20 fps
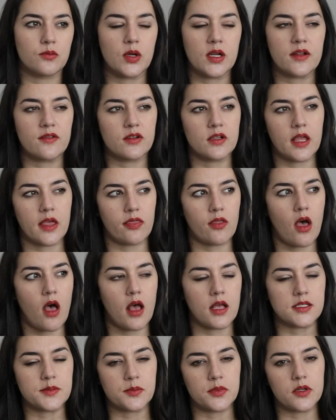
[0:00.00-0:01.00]
whatever like the
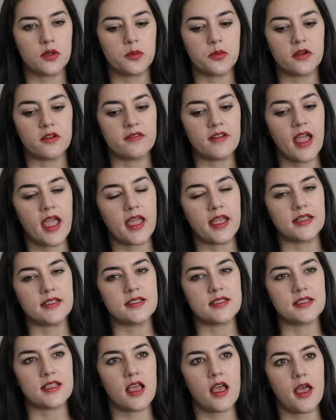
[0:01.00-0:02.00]
hospital
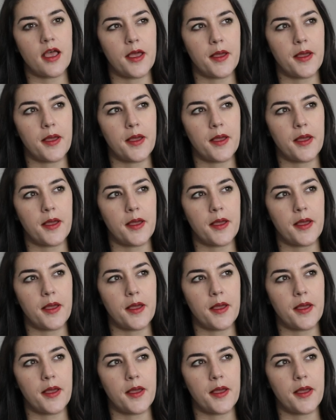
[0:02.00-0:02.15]
provides,